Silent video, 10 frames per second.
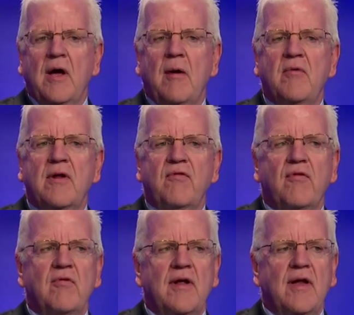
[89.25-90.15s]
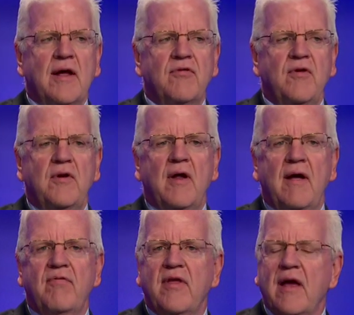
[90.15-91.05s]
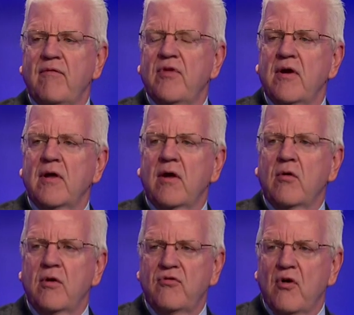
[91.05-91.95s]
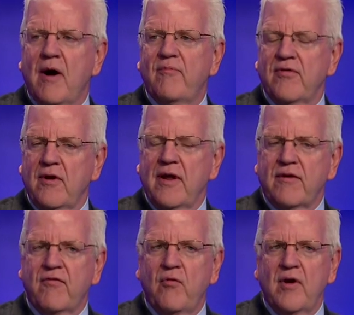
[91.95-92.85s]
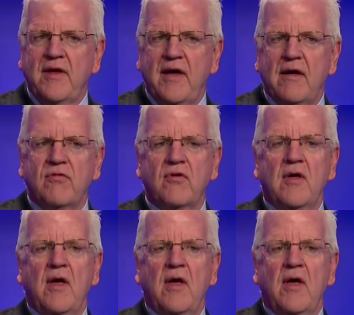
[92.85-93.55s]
I'm running for re-election. I think I've done a good job for the last 4 years.